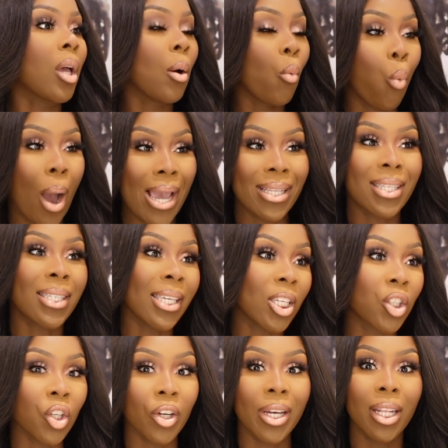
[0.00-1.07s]
white
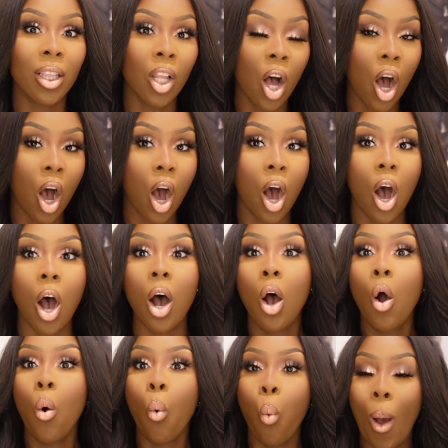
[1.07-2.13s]
sister-in-law.